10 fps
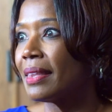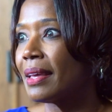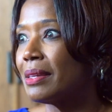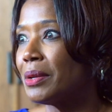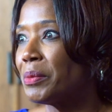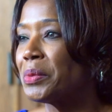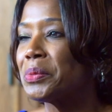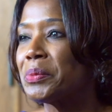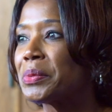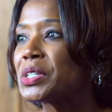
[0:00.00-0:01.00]

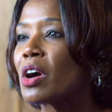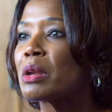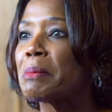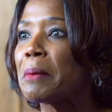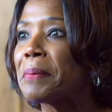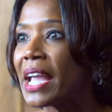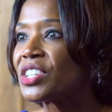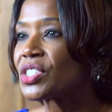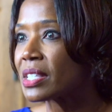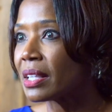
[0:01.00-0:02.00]
When we're talking about
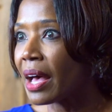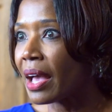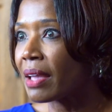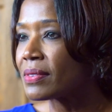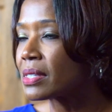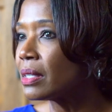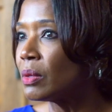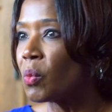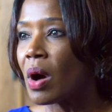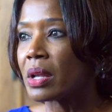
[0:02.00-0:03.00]
patients' lives, you
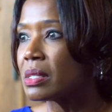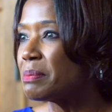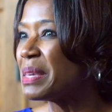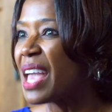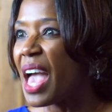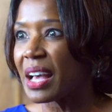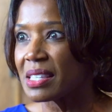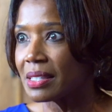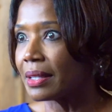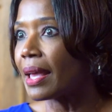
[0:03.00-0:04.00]
want to be
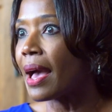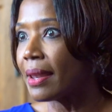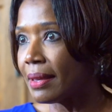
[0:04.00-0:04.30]
excellent at it.